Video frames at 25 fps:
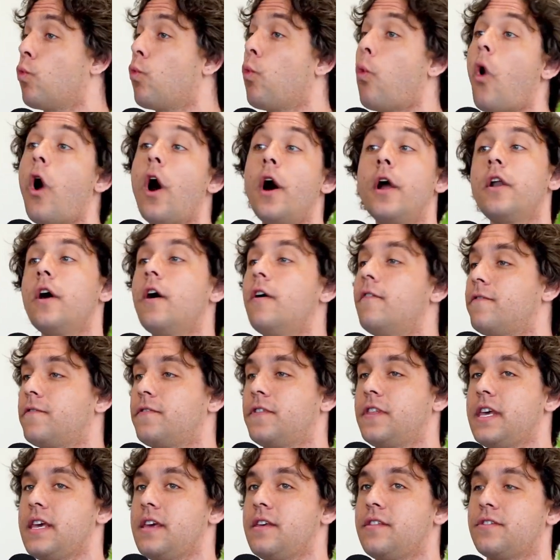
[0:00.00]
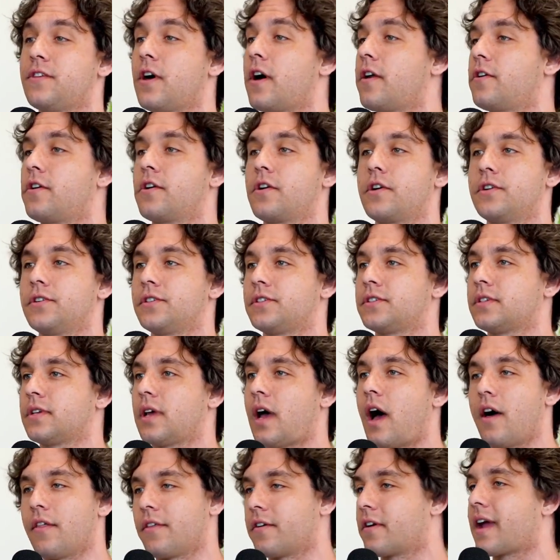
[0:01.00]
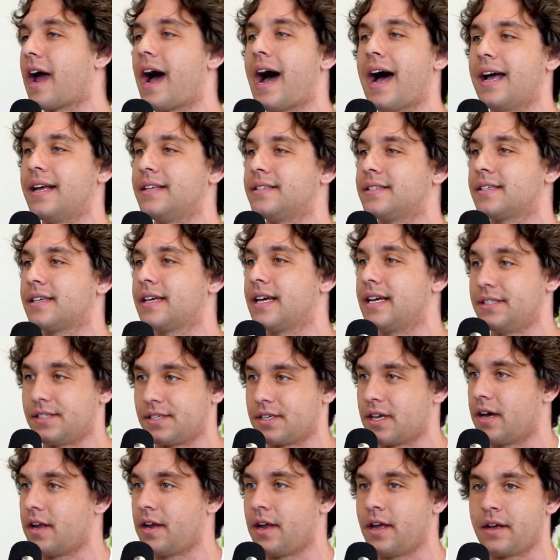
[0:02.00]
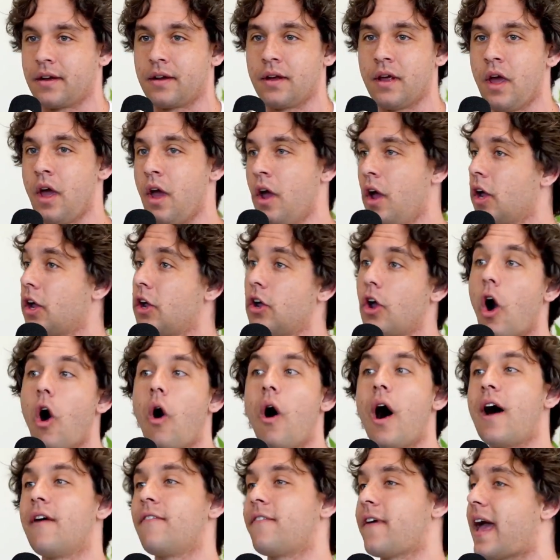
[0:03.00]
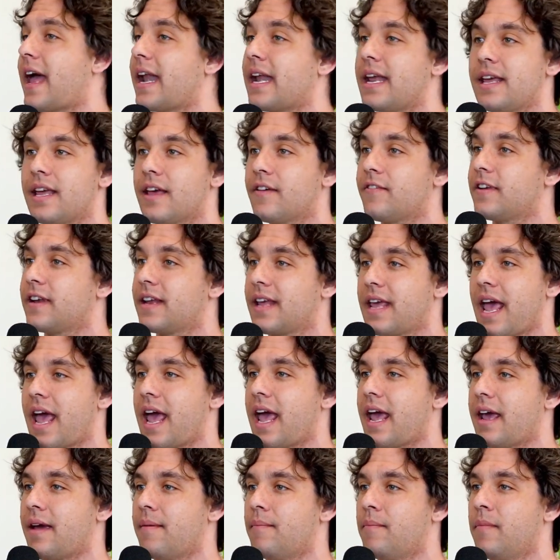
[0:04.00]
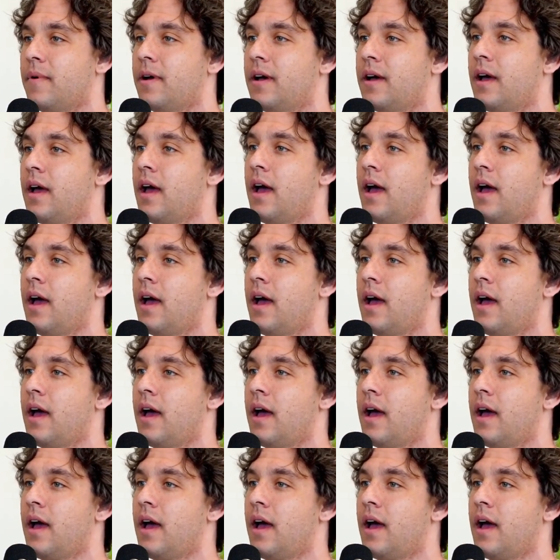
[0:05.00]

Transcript: one of the Thunder's other guys is gonna go off any given game.